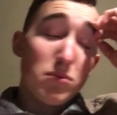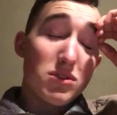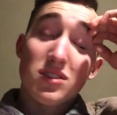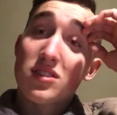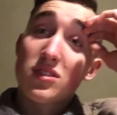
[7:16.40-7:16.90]

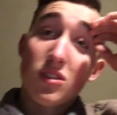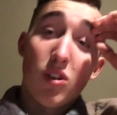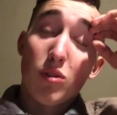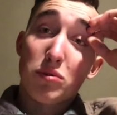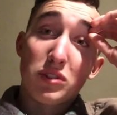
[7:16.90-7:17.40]
I'm
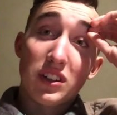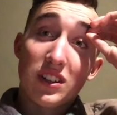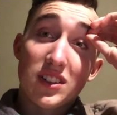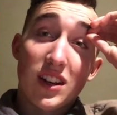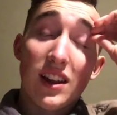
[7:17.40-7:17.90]
so
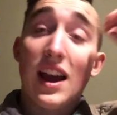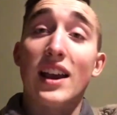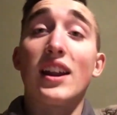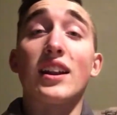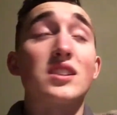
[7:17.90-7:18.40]
freaking excited. Like,
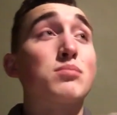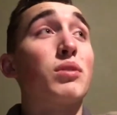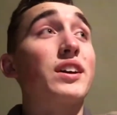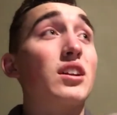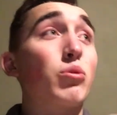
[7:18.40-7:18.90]
I cannot
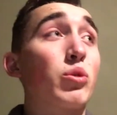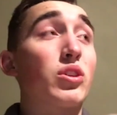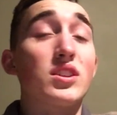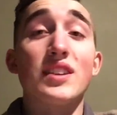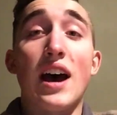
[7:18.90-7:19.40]
explain in
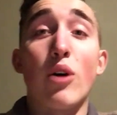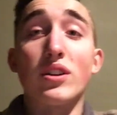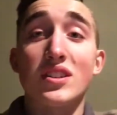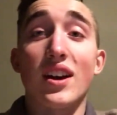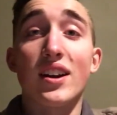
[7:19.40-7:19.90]
words
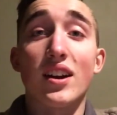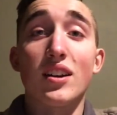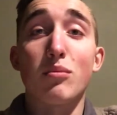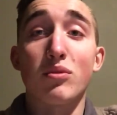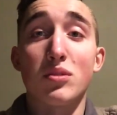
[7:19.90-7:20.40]
how excited
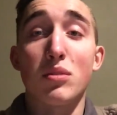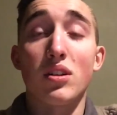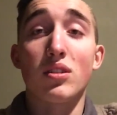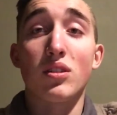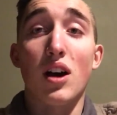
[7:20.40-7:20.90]
I am for
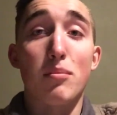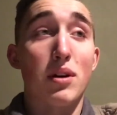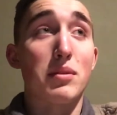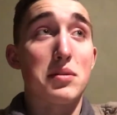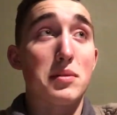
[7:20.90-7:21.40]
tomorrow. I'm
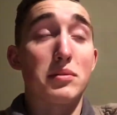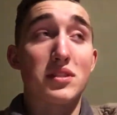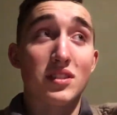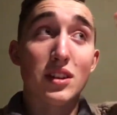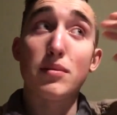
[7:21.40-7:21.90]
probably not gonna be
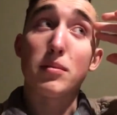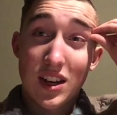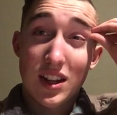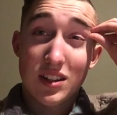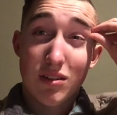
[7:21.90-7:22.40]
able to sleep, and
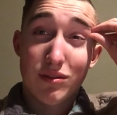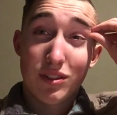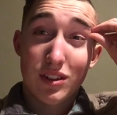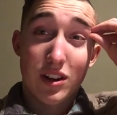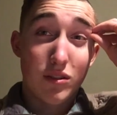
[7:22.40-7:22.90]
that's how I
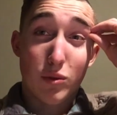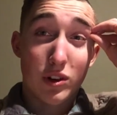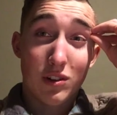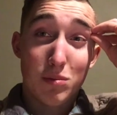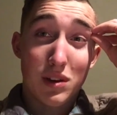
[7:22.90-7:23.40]
feel. I don't even
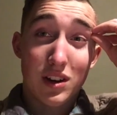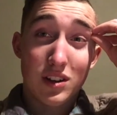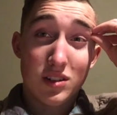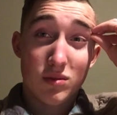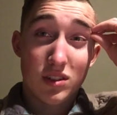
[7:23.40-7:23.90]
want to go to bed.
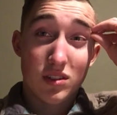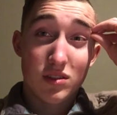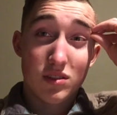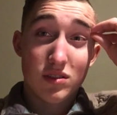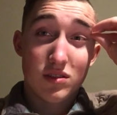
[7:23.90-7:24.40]
I just want
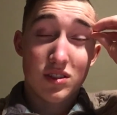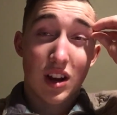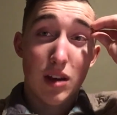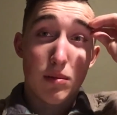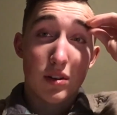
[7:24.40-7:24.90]
to
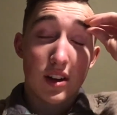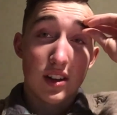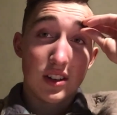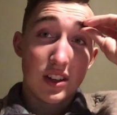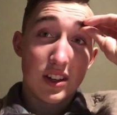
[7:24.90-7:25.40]
stay up all
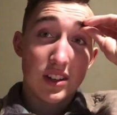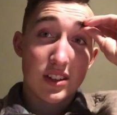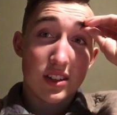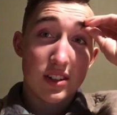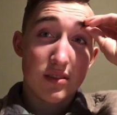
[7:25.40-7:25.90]
night and eat,
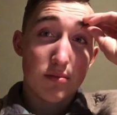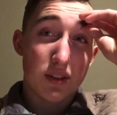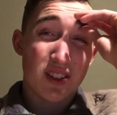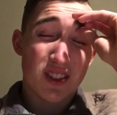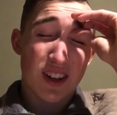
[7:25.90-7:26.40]

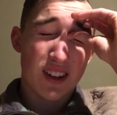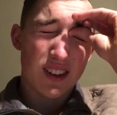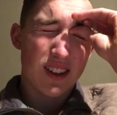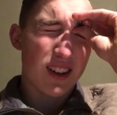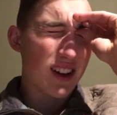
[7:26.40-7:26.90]
but just like
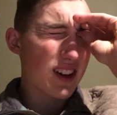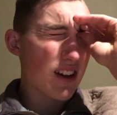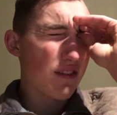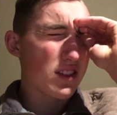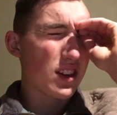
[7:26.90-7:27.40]
not
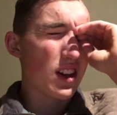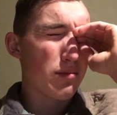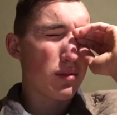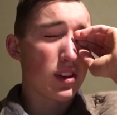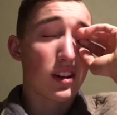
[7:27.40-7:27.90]
have to stay
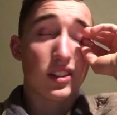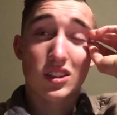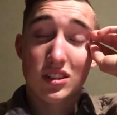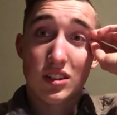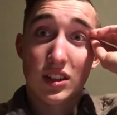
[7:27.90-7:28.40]
up all night
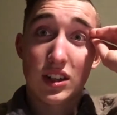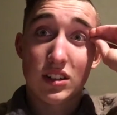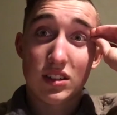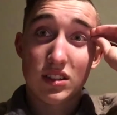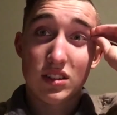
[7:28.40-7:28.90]
and just eat.